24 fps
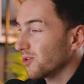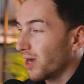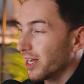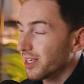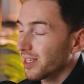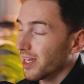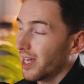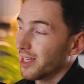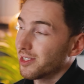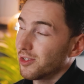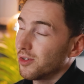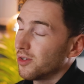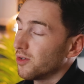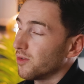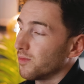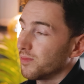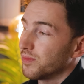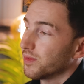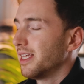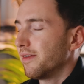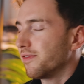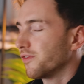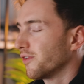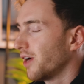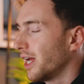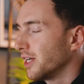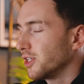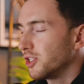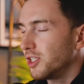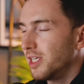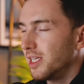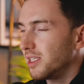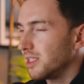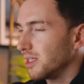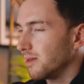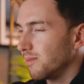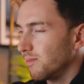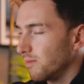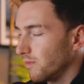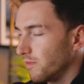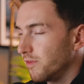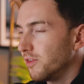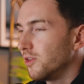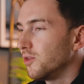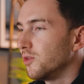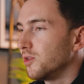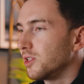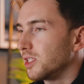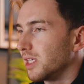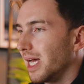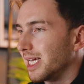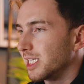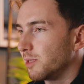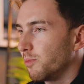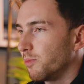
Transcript: So I don't know, differentiating views, I